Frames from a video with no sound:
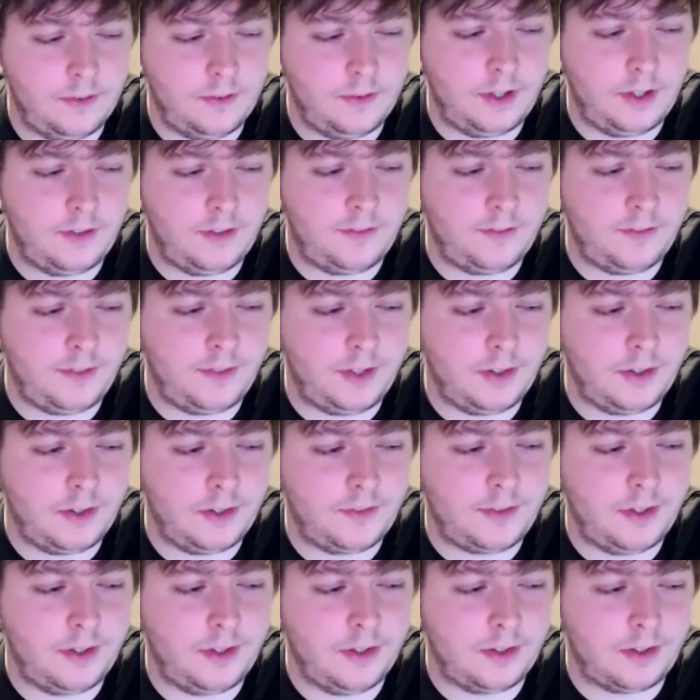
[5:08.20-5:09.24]
If fear of
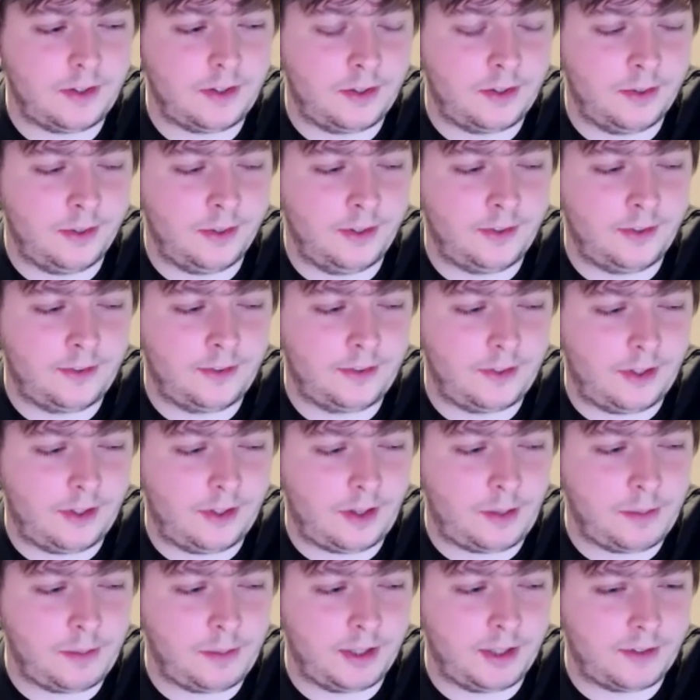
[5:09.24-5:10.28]
the unknown is, I
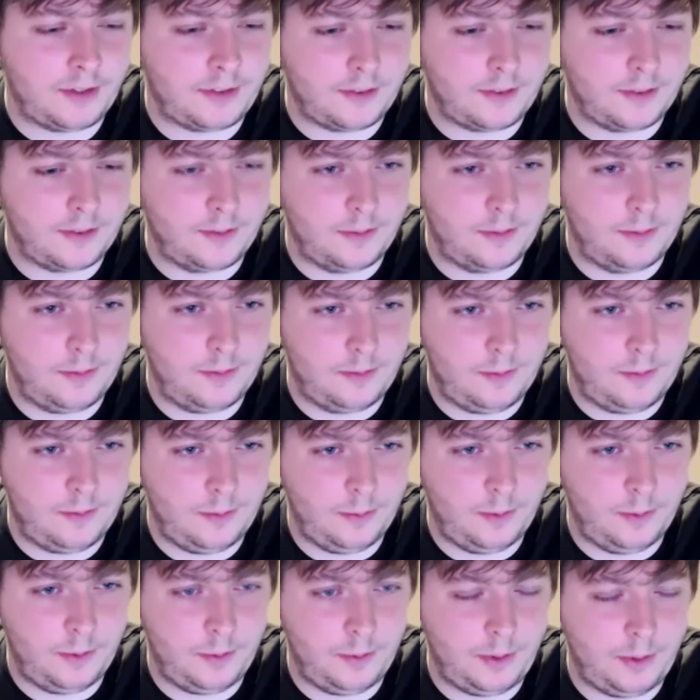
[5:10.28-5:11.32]
mean, it's
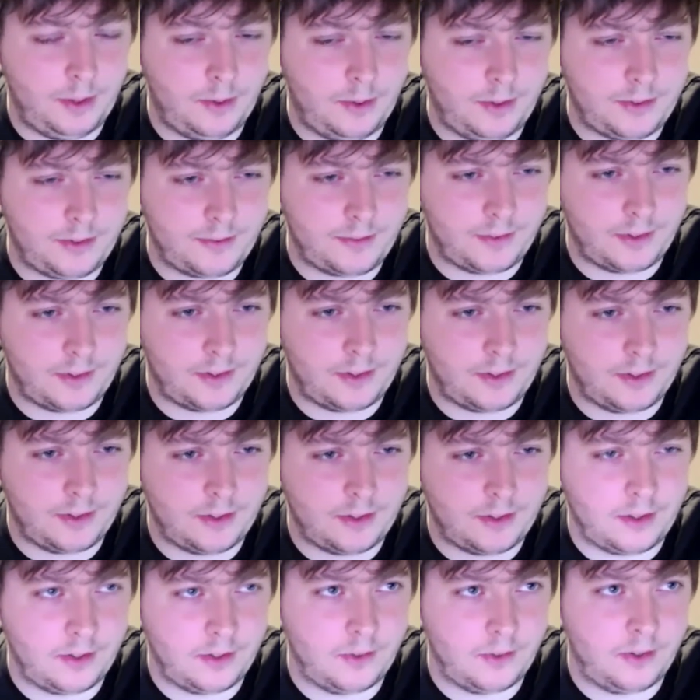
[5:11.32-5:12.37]
we always fear the
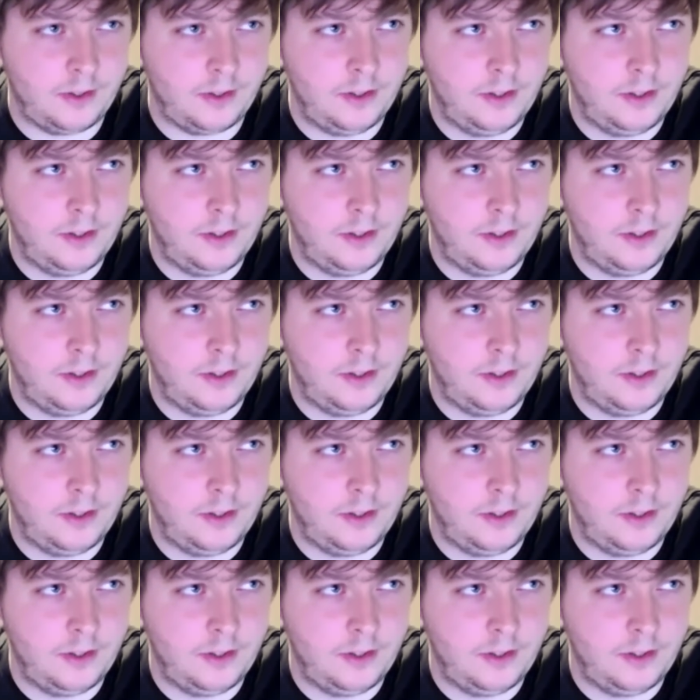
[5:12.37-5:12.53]
unknown.